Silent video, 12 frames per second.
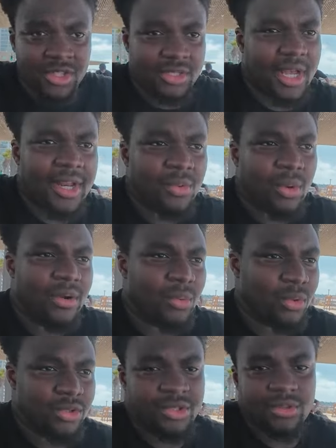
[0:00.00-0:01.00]
just anywhere,
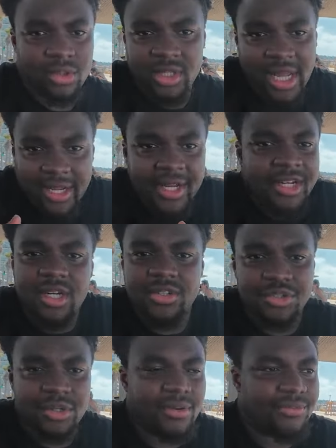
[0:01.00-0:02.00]
like any
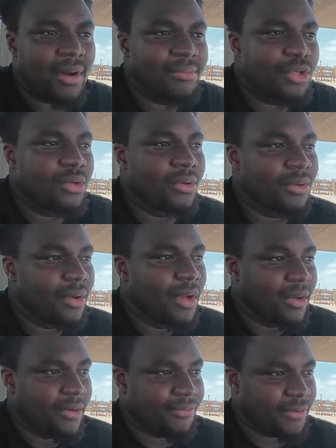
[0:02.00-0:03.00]
country you're from, you
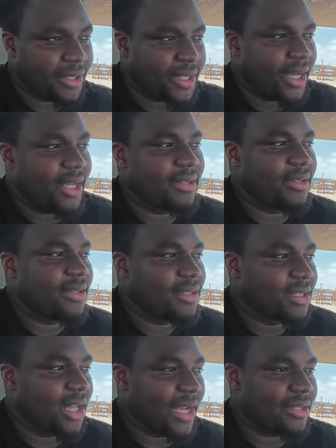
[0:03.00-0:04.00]
forget
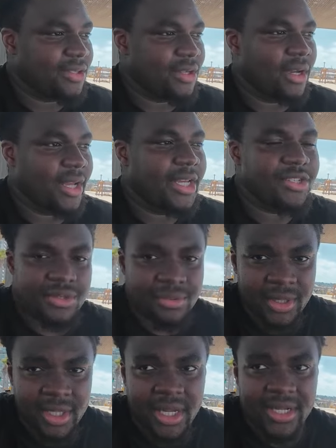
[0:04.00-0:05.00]
like the
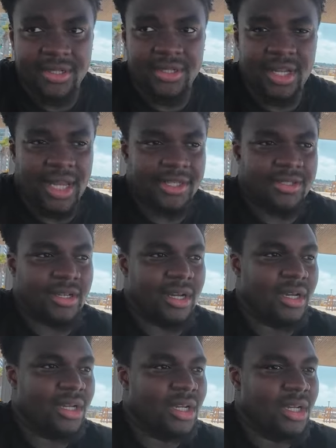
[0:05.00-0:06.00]
history and like
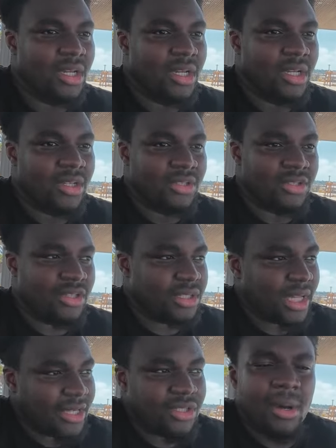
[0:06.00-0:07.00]
the, just
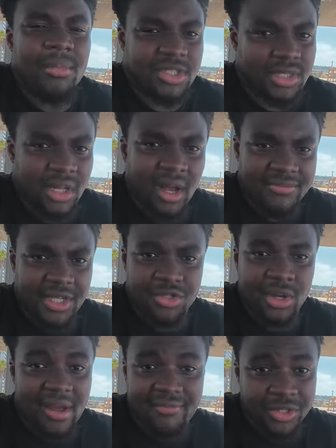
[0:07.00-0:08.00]
like so much love that
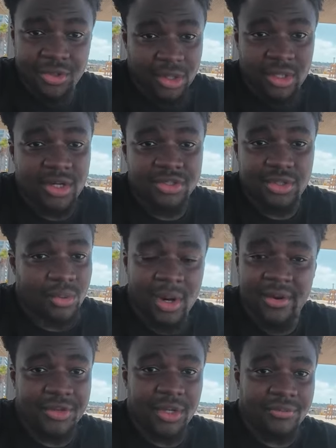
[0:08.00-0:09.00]
you have in your country,
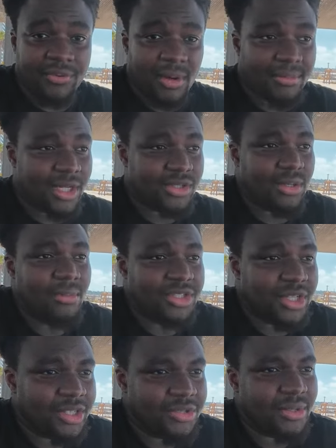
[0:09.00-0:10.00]
wherever you're from. There's so
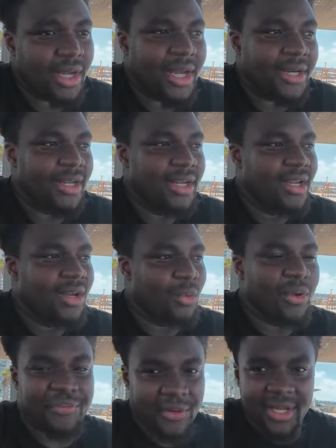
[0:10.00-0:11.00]
much history and
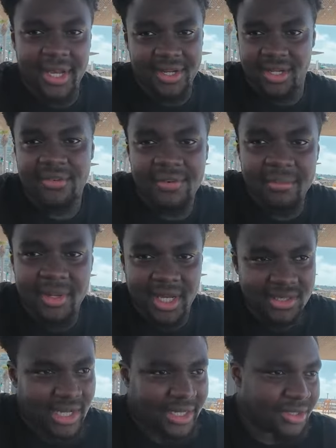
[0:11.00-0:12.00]
we forget it. Even me
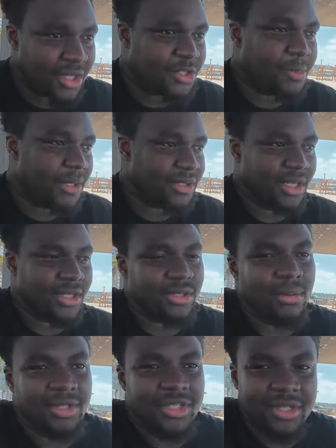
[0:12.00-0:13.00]
as like a Dutch person, there's
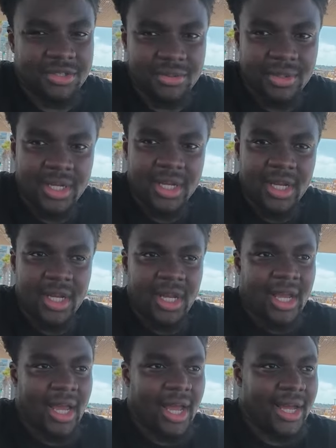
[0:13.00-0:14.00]
so much history.
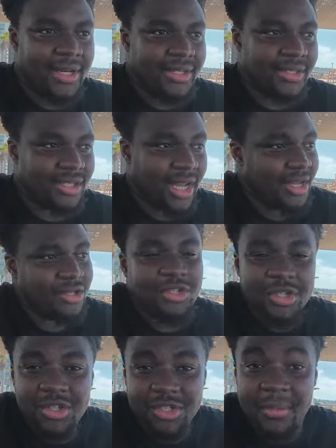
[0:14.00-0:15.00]
And yeah, you
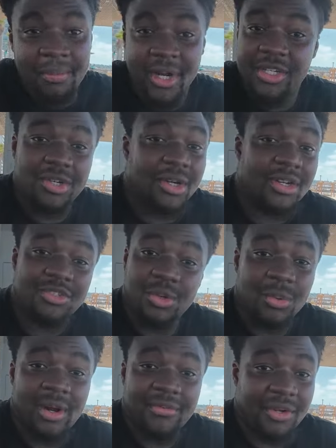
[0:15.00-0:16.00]
should just embrace your
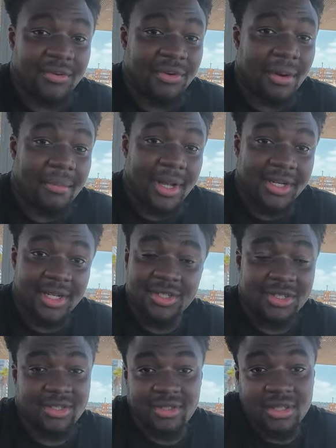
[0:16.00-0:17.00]
country wherever you're from, man.
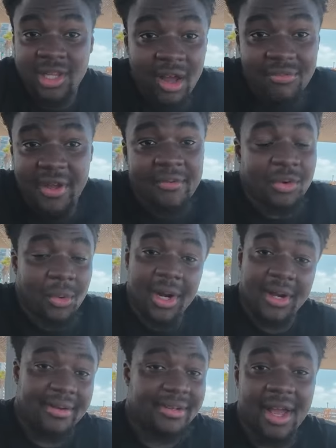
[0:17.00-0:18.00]
There's love
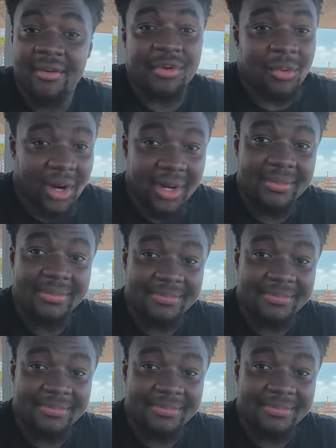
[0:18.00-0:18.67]
everywhere, everywhere.